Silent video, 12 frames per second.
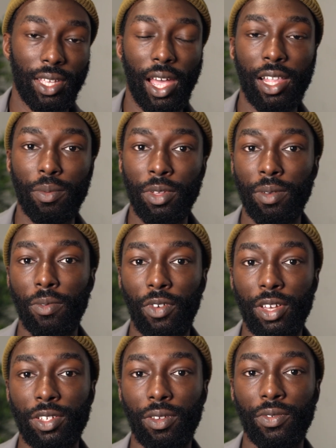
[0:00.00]
the aluminium
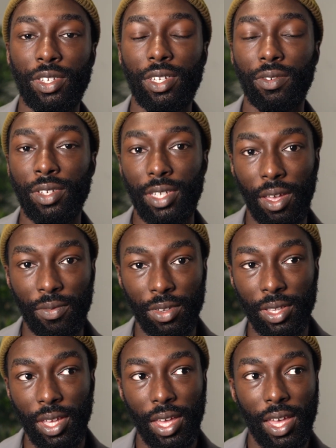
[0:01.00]
version of a Series
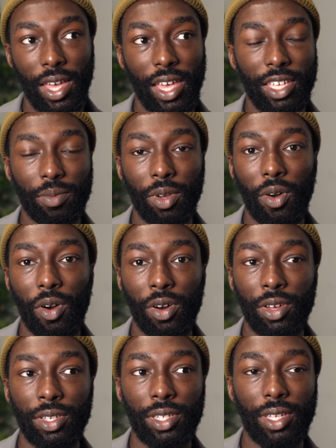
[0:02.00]
7 is
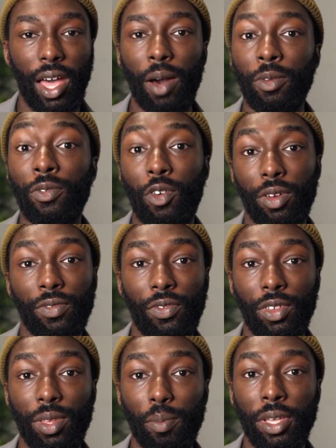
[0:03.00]
because I would have gone
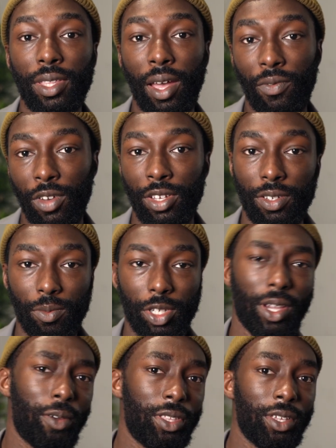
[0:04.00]
for the midnight version, which
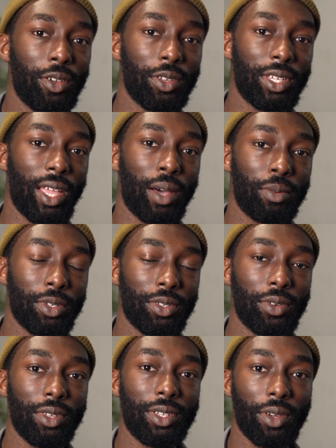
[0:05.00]
I did go to the Apple
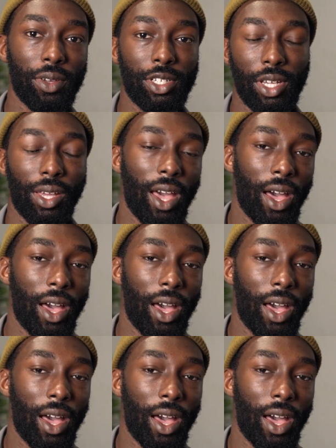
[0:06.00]
store to go check